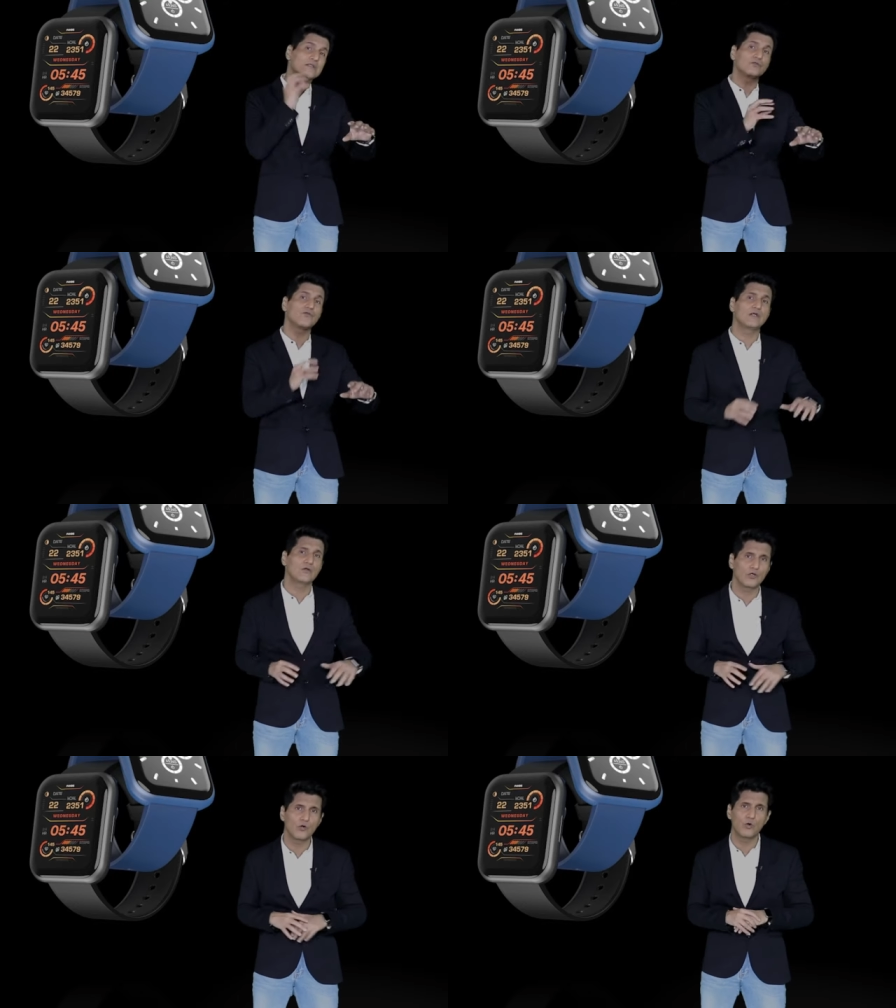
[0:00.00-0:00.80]
straight
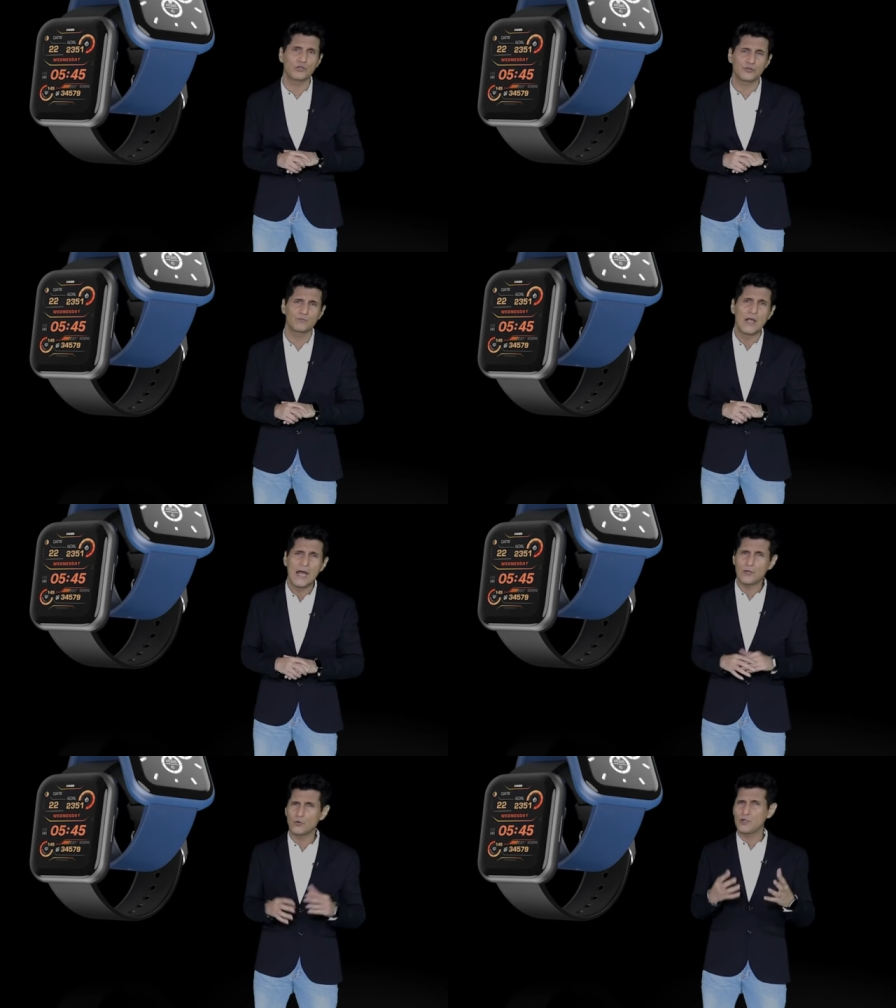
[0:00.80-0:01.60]
on your watch.
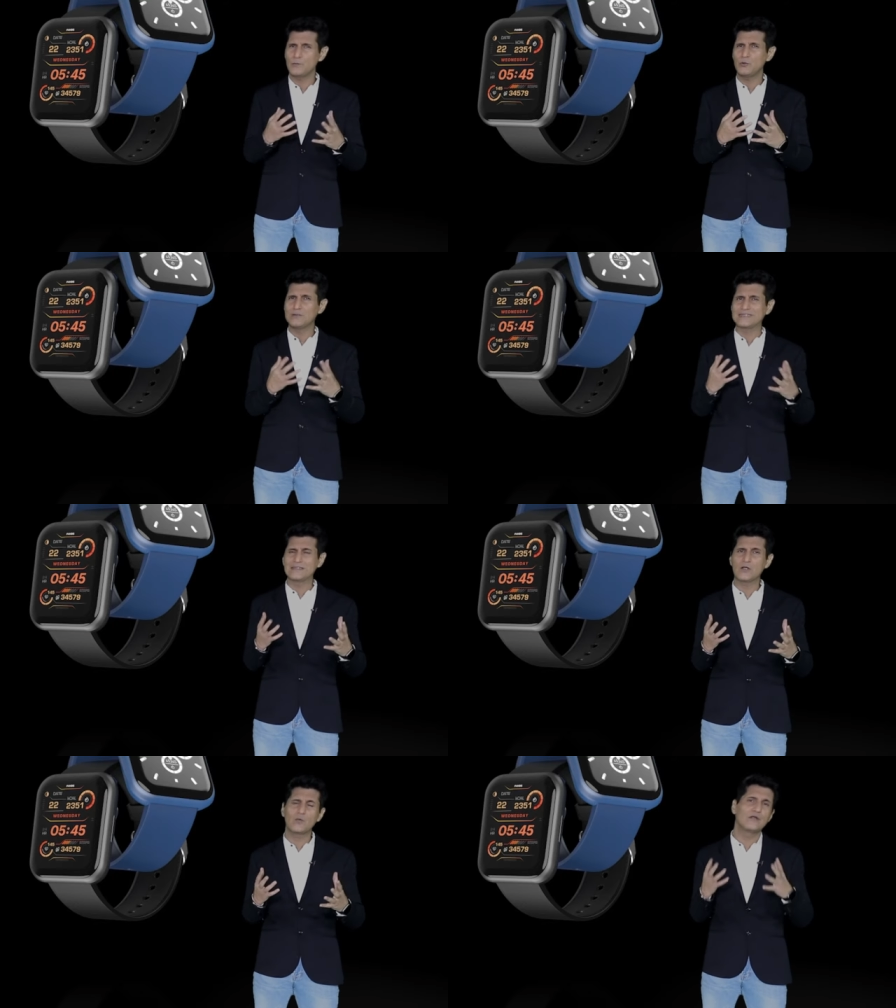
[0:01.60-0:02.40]
And to keep you in
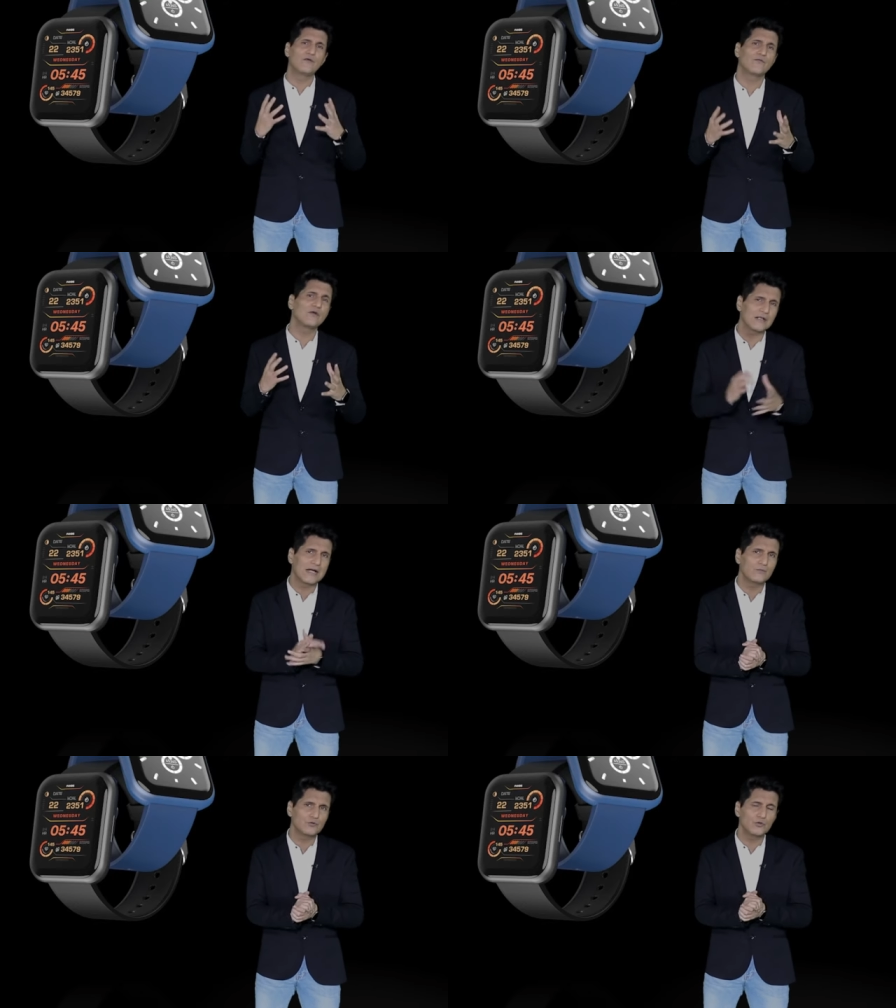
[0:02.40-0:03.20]
sync with different
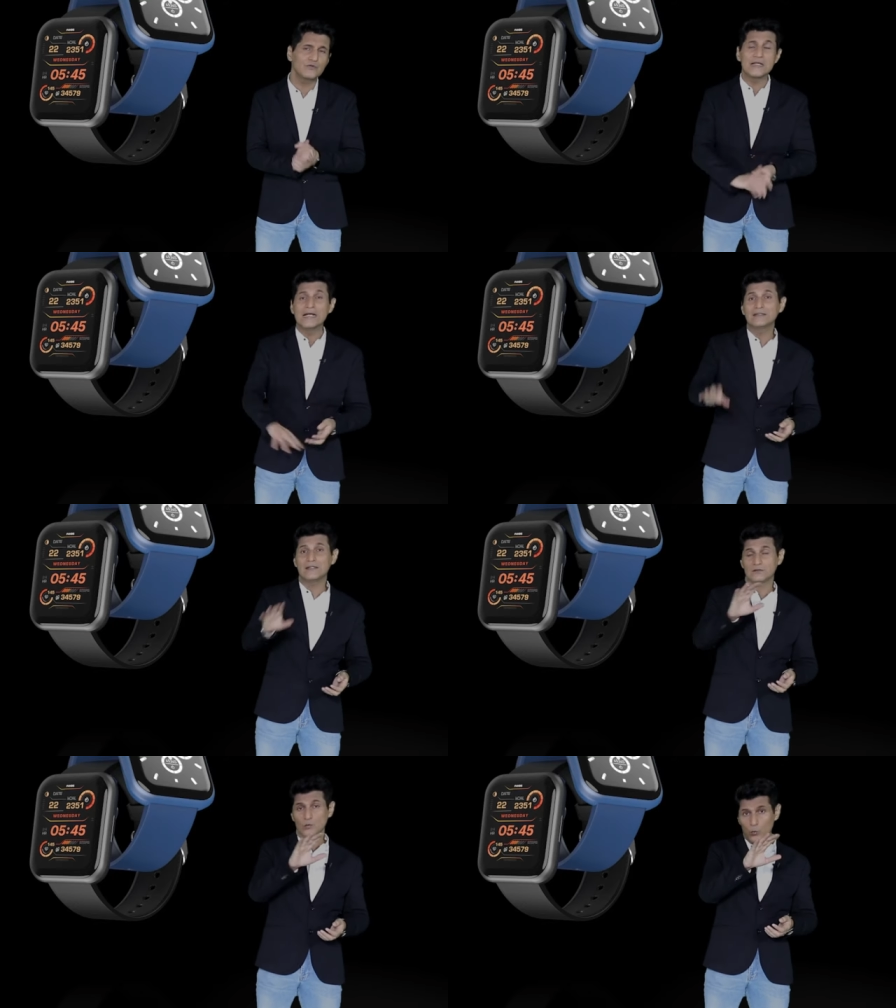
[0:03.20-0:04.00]
time zones,
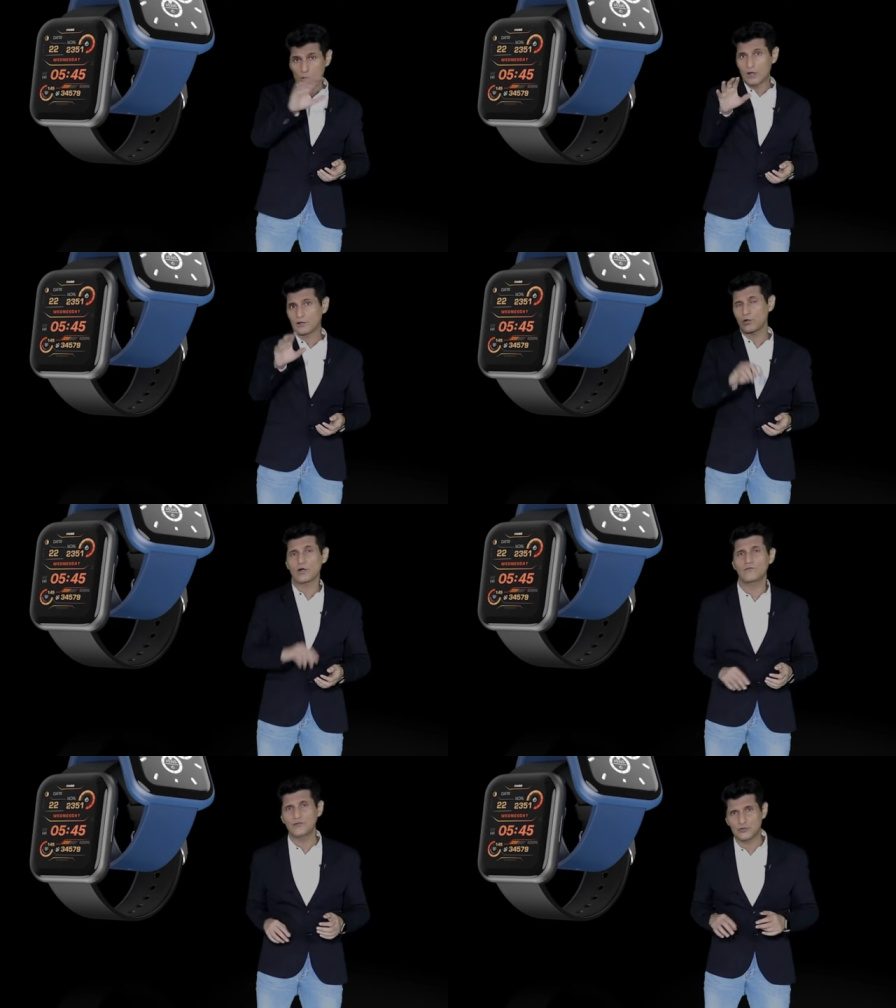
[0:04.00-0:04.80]
there's the world
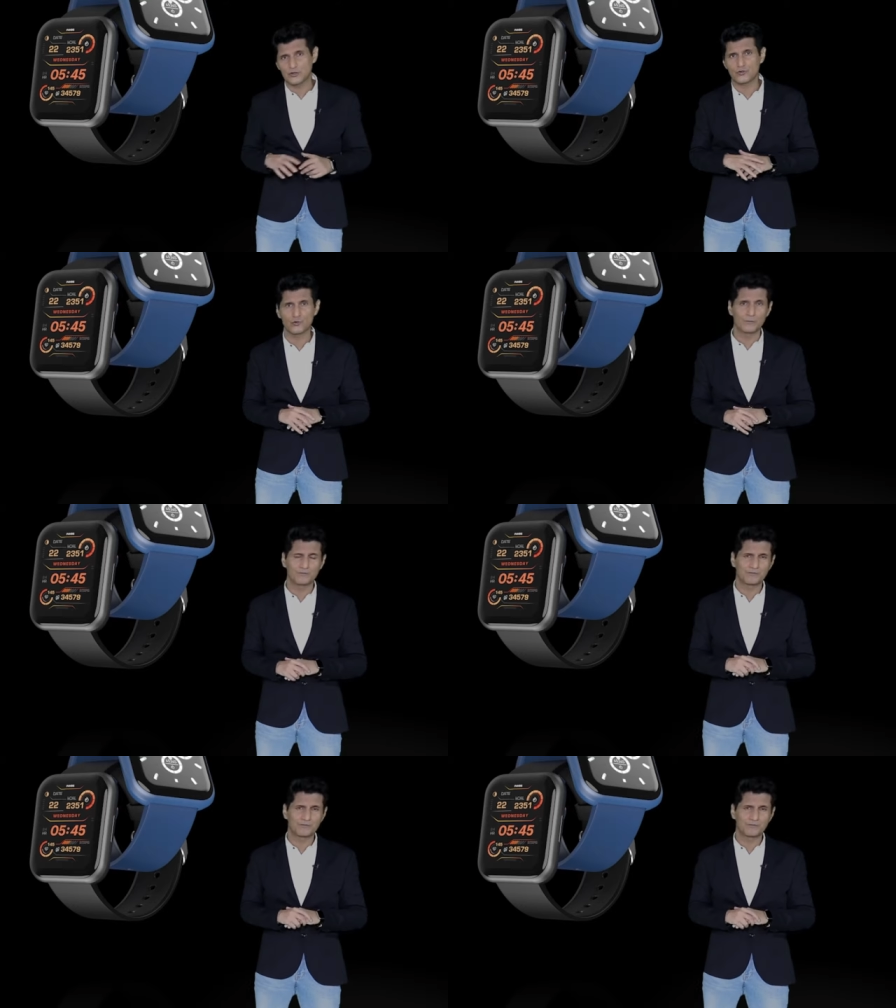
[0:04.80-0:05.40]
clock feature too.